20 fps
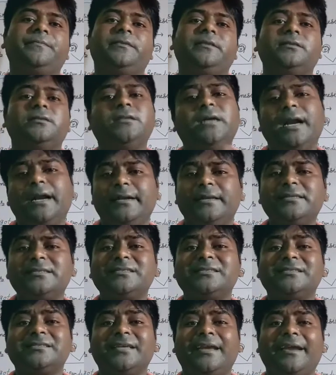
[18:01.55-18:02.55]
That is
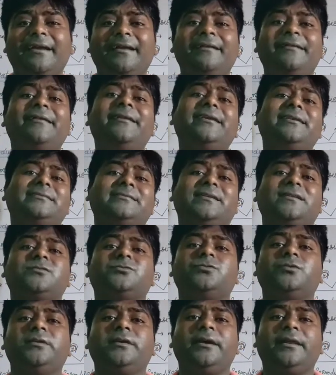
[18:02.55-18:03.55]
secondary
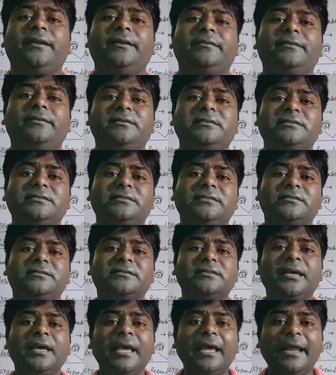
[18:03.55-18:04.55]
sexual
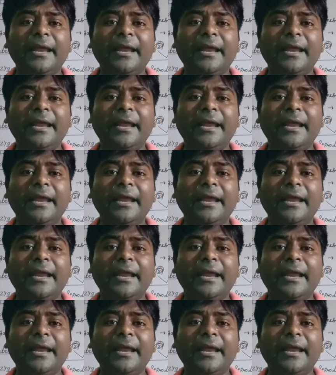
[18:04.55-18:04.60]
characteristics.